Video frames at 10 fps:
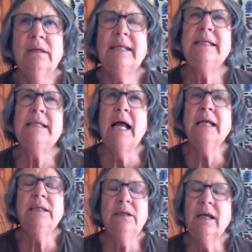
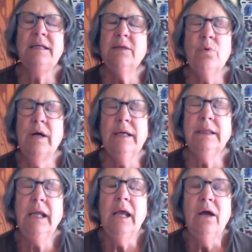
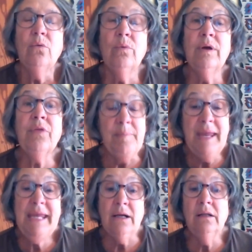91 with a
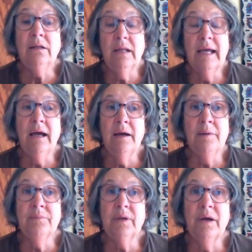male, a
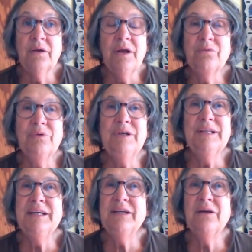
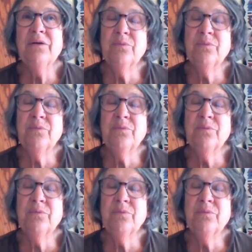really